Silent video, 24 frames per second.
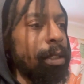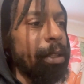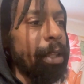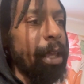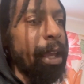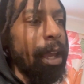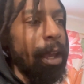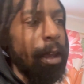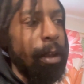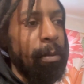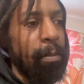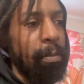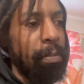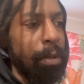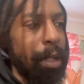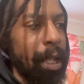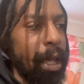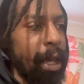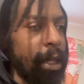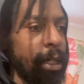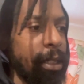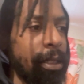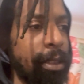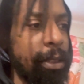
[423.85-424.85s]
They had
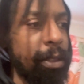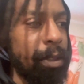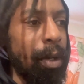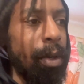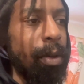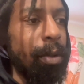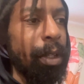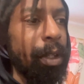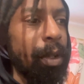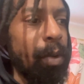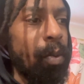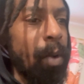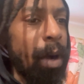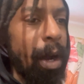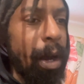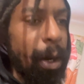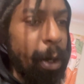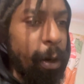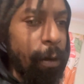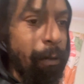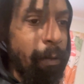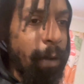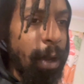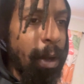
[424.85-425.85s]
Blacks only water
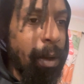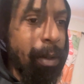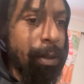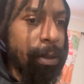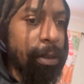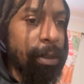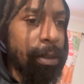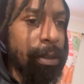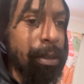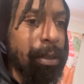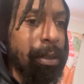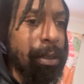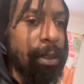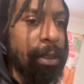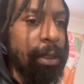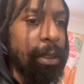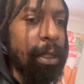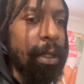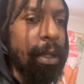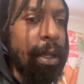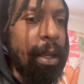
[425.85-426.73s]
fountains,